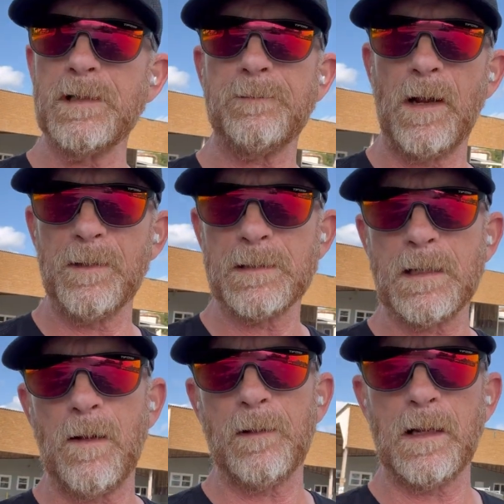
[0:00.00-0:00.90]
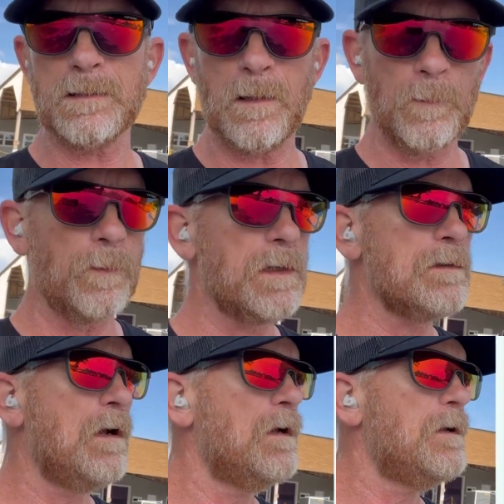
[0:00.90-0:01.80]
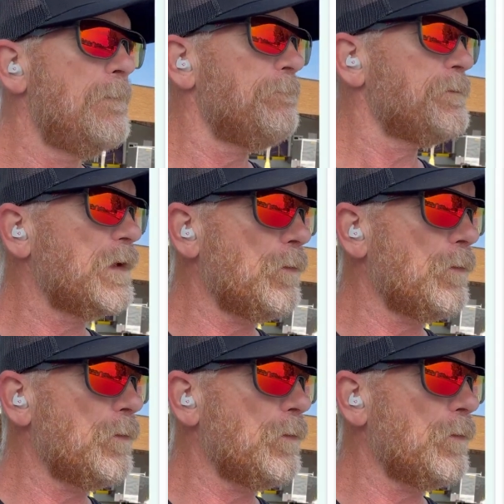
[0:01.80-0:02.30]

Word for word: just found this out in the last couple weeks, is